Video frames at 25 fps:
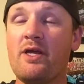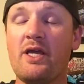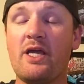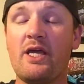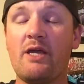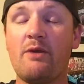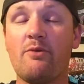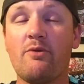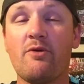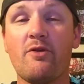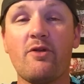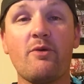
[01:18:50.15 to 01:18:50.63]

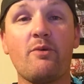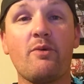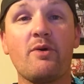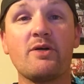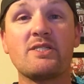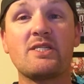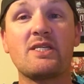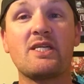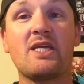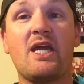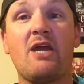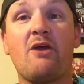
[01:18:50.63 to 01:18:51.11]
He really
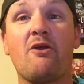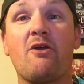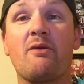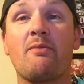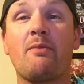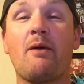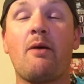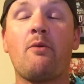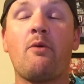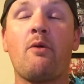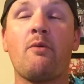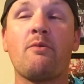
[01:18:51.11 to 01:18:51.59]
wasn't caring
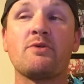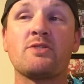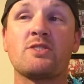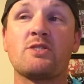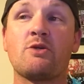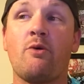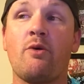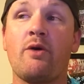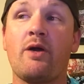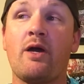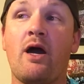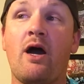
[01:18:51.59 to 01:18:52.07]
about what was
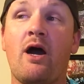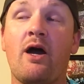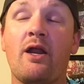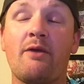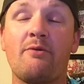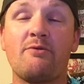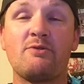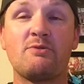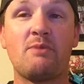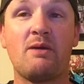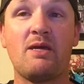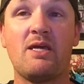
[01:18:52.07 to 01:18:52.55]
going on.
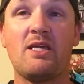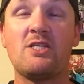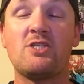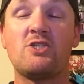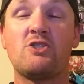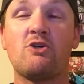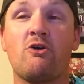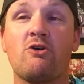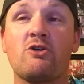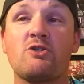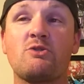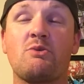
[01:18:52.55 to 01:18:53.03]
He was making
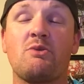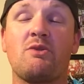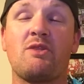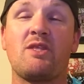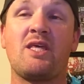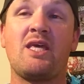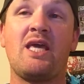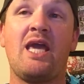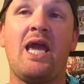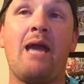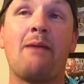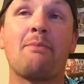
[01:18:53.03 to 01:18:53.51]
jokes with
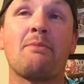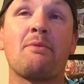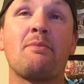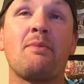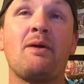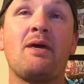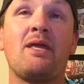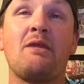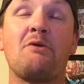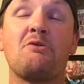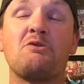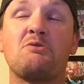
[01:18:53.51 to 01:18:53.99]
the
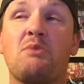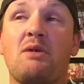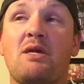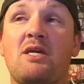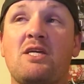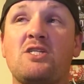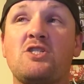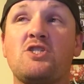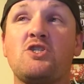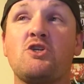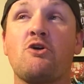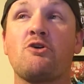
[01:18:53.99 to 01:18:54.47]
cameraman. He was
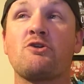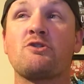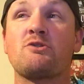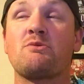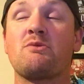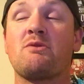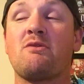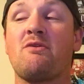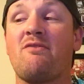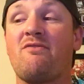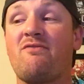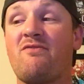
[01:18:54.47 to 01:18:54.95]
making jokes
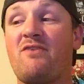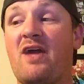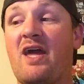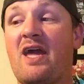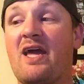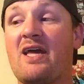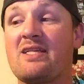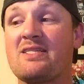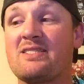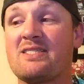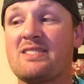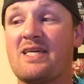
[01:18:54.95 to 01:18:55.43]
with the
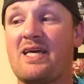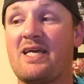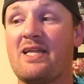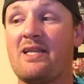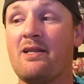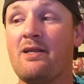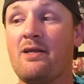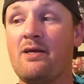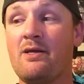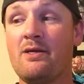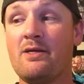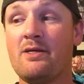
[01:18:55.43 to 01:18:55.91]
fans that
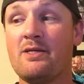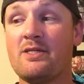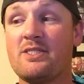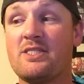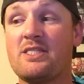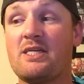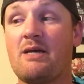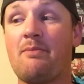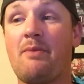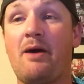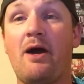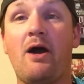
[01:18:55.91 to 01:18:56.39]

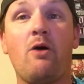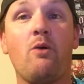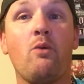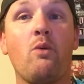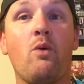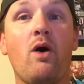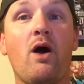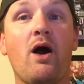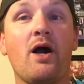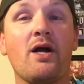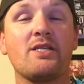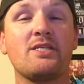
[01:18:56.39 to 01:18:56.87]
somehow
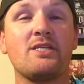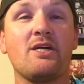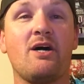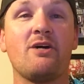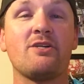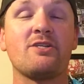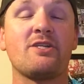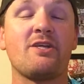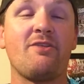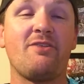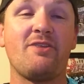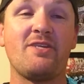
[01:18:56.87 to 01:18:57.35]
walked
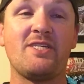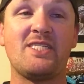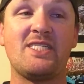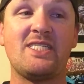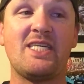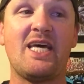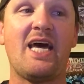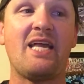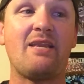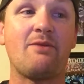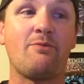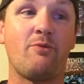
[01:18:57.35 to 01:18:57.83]
onto the
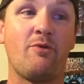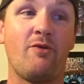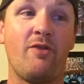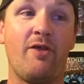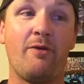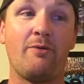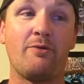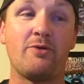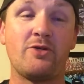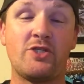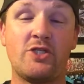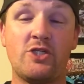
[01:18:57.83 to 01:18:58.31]
set where
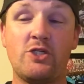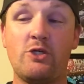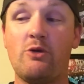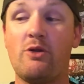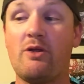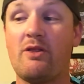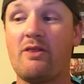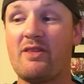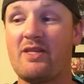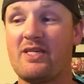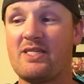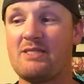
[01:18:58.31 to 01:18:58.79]
they were
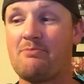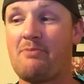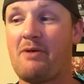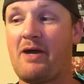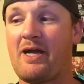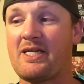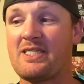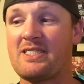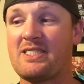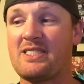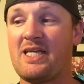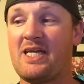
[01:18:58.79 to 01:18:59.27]
shooting this
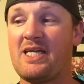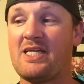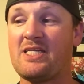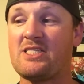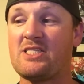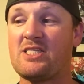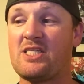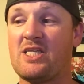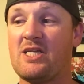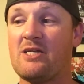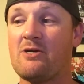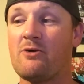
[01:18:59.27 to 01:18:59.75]

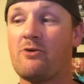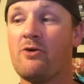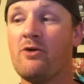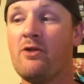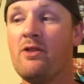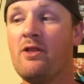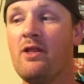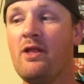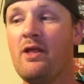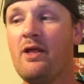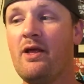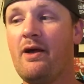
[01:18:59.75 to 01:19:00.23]
backstage deal.
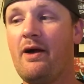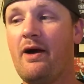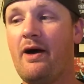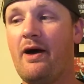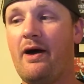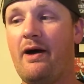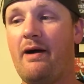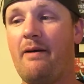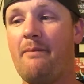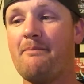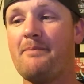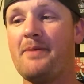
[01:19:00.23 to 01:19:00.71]

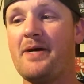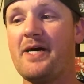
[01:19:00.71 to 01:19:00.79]
Um,